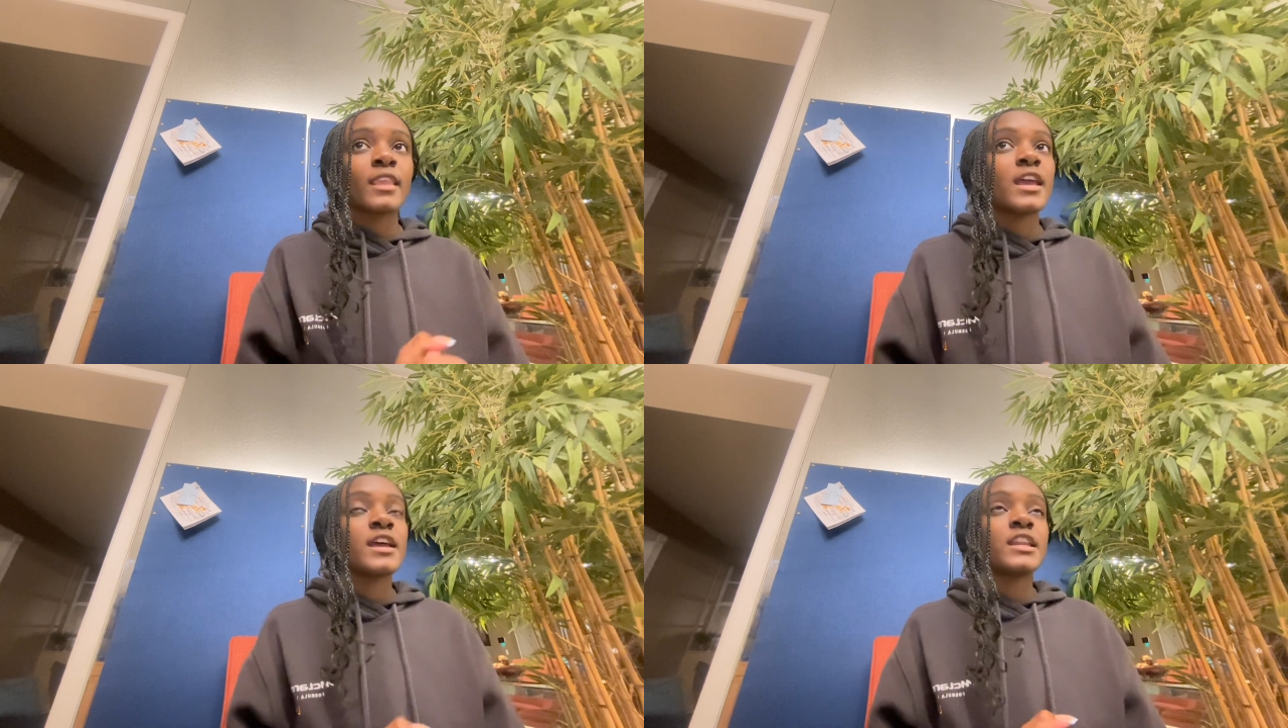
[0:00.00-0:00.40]

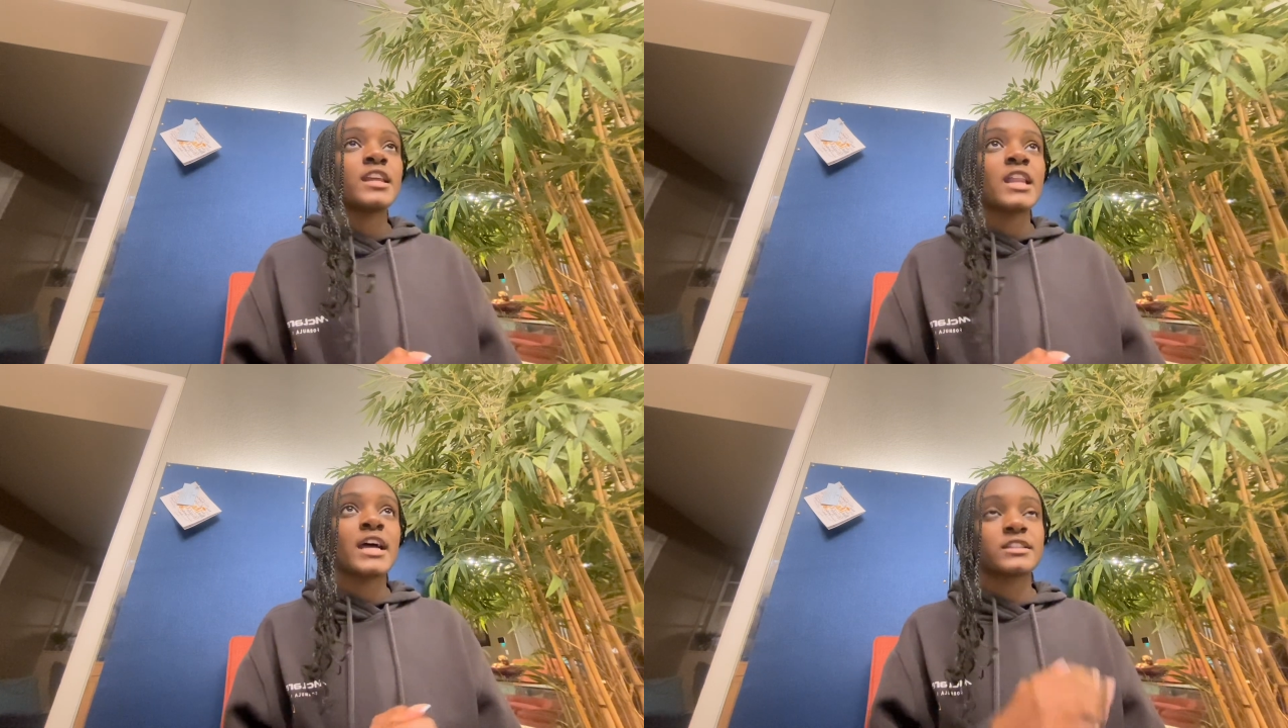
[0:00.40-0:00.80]
and it
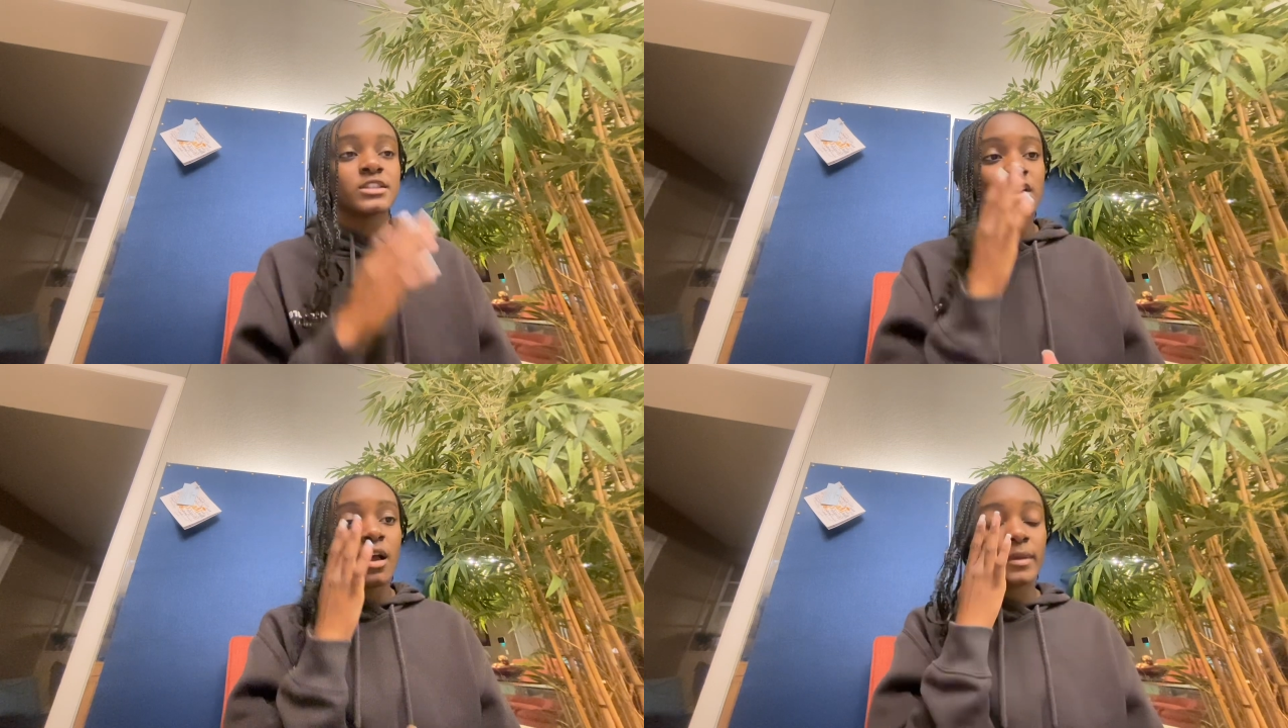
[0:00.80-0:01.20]
has an
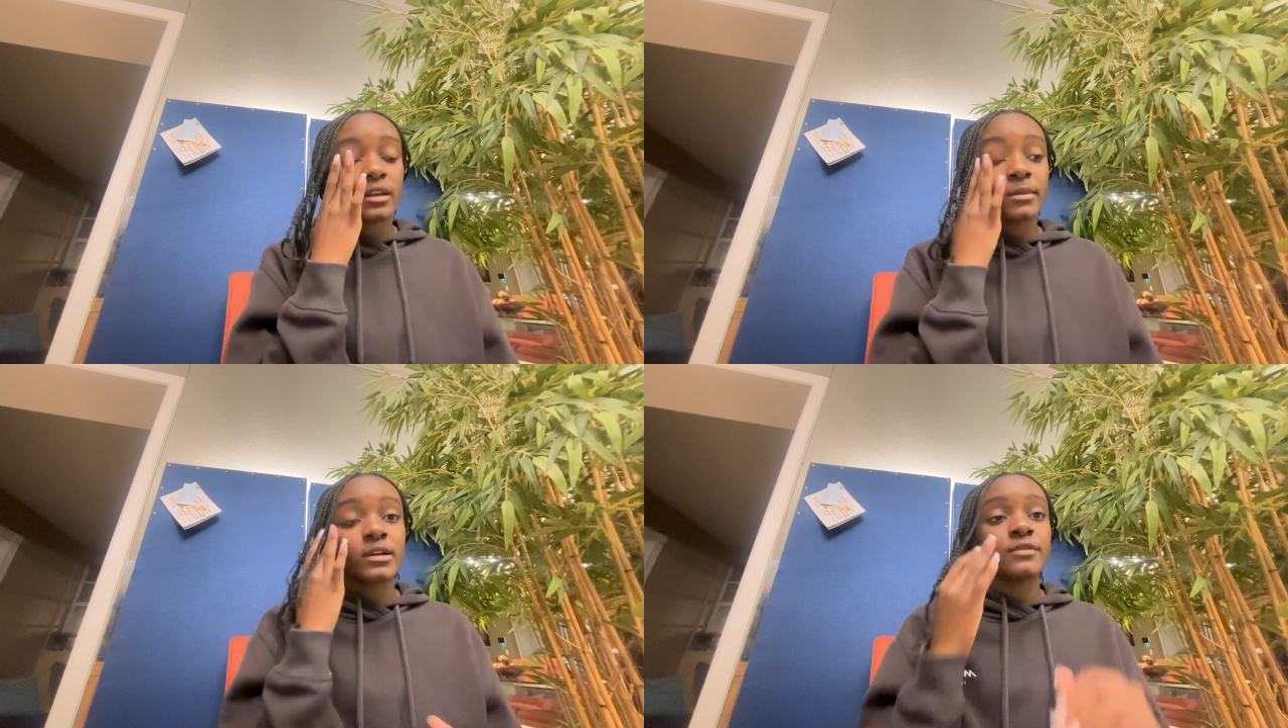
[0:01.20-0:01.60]
atomic
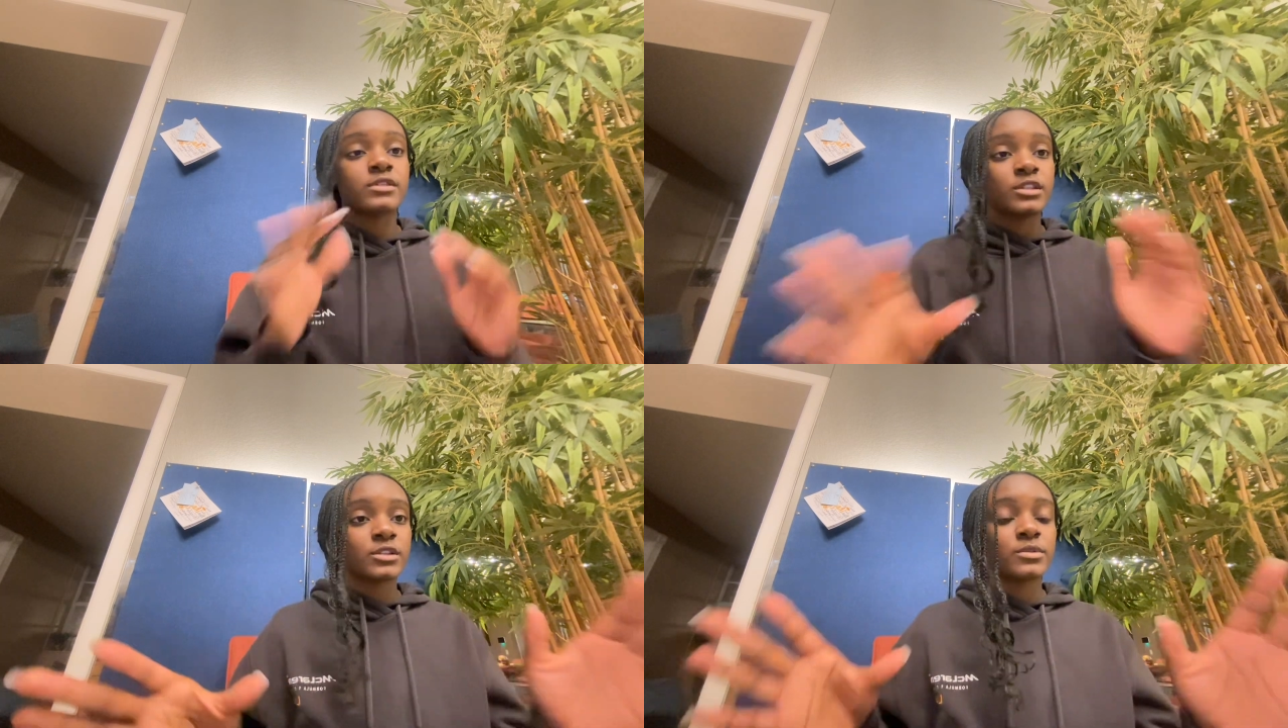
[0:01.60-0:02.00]
number of
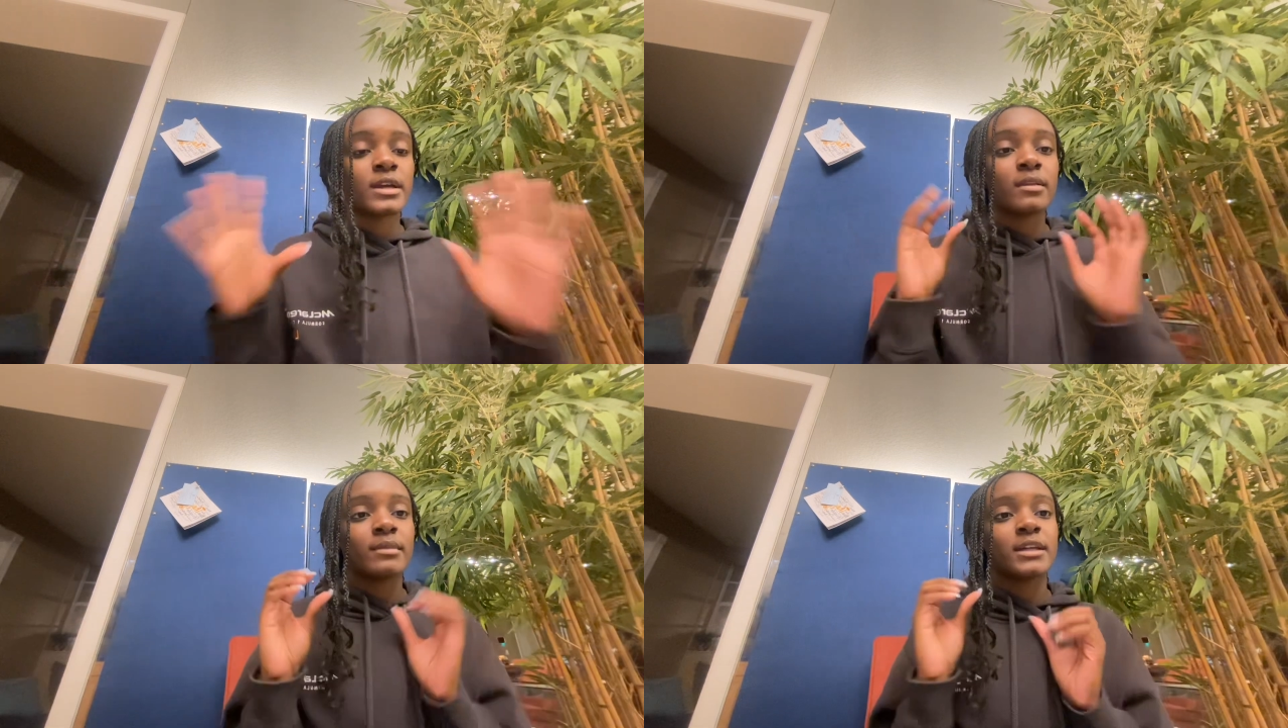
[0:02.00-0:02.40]
2
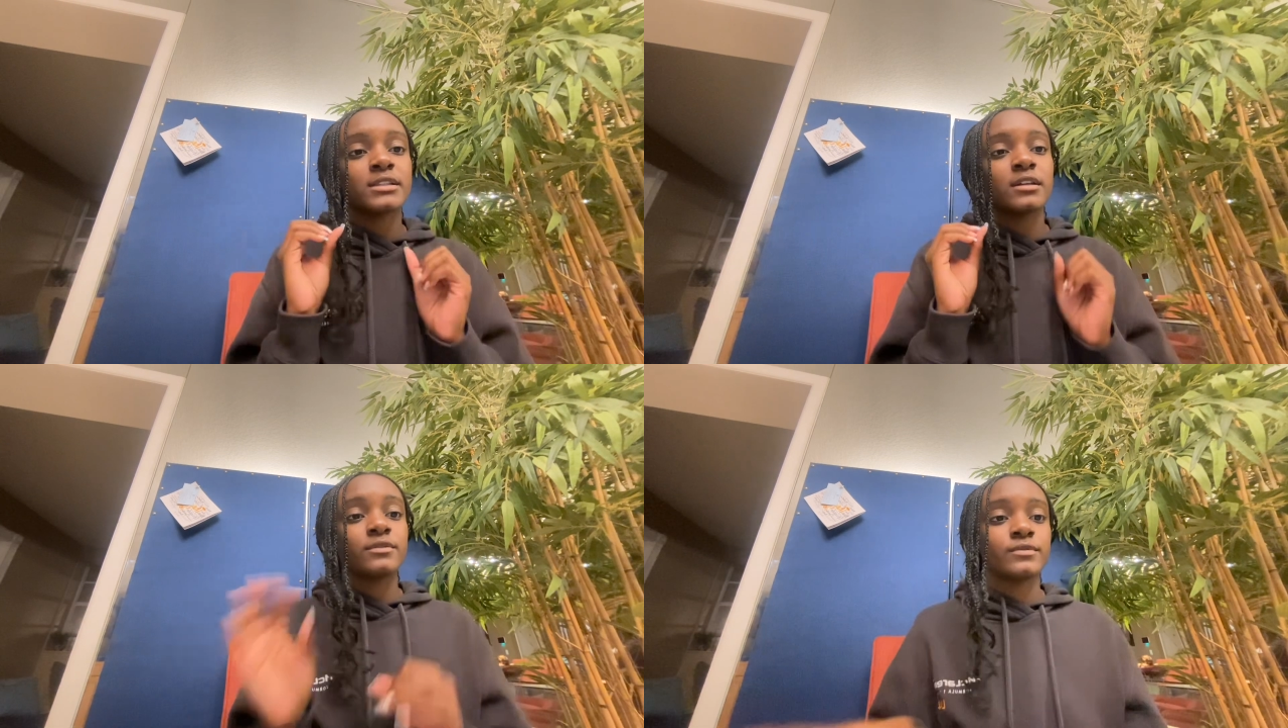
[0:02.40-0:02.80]
and a mass
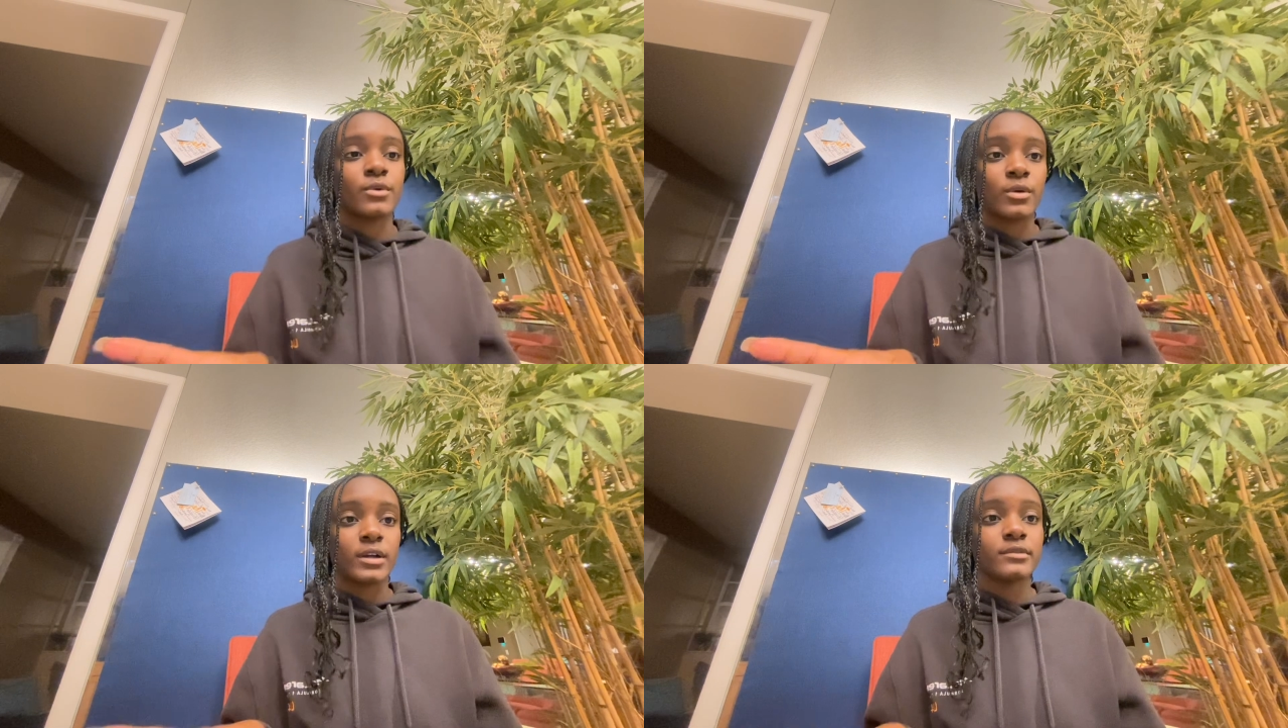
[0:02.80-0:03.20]
of
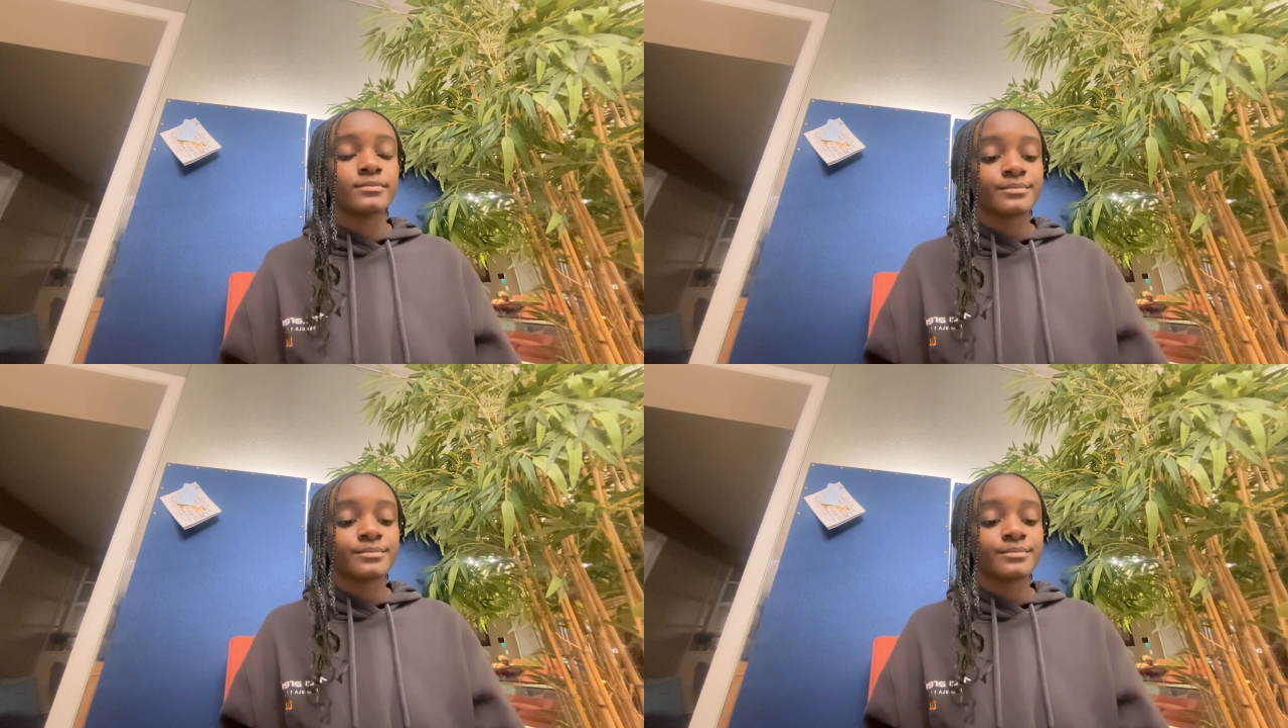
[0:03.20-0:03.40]
4.